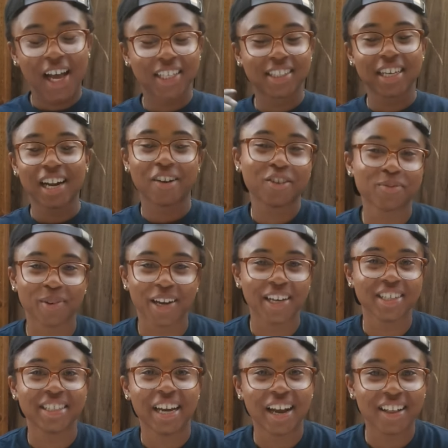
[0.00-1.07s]
I said I was
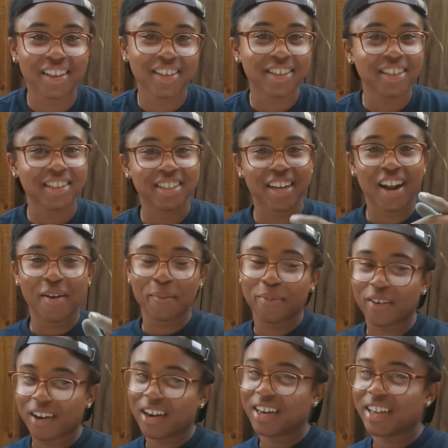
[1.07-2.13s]
bringing challenges and I
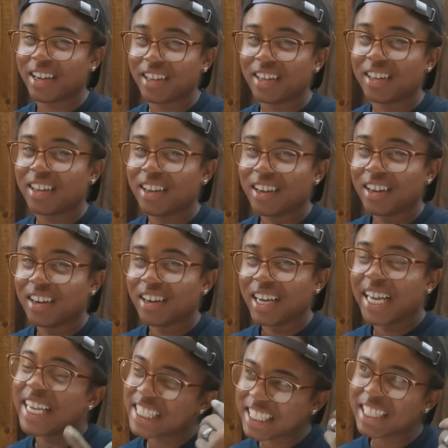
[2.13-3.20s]
brought it.
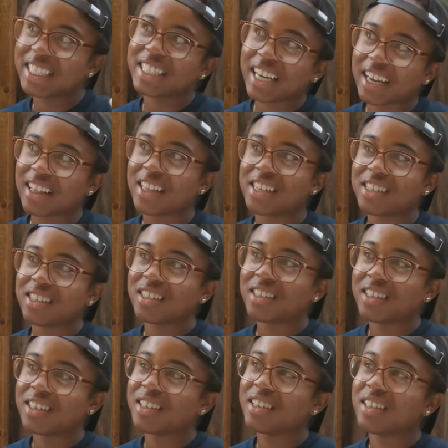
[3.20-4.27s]
Is it a challenge?